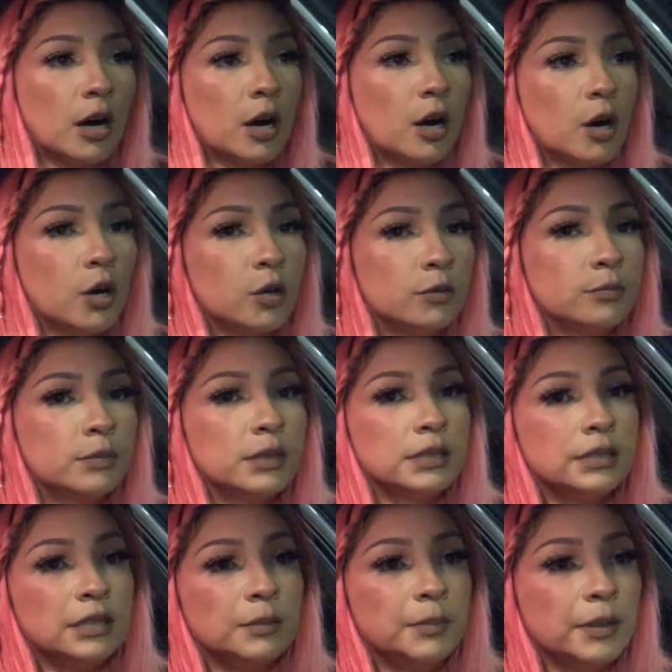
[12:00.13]
Home
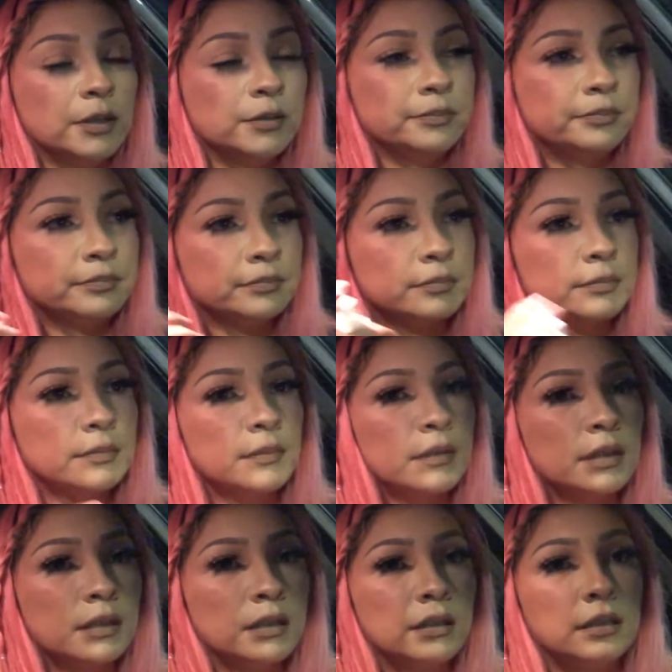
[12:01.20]
Depot.
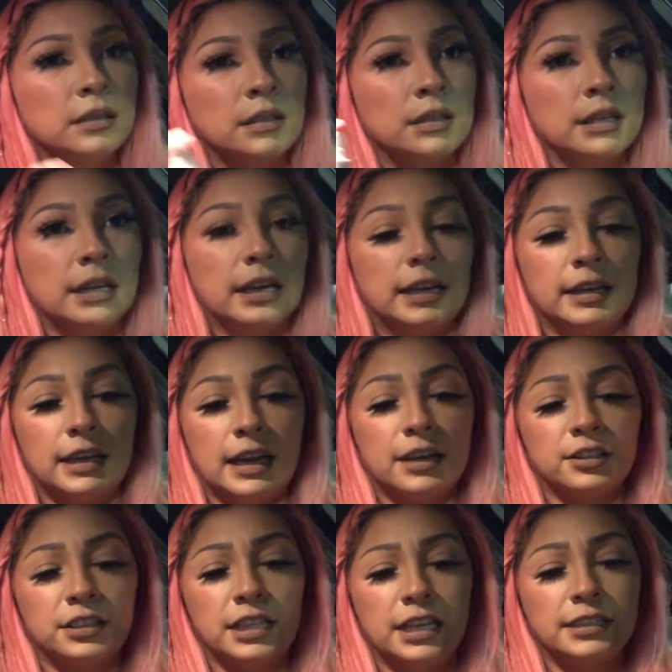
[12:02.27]
And it
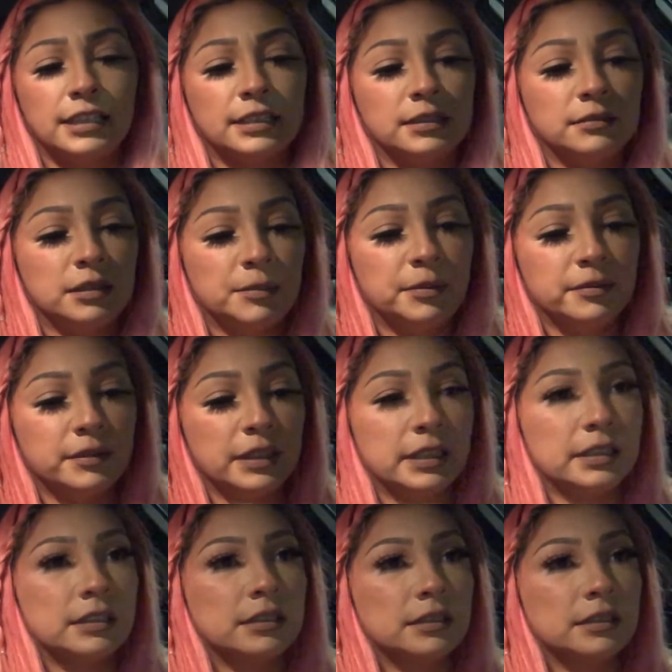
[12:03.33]
actually has like some type of like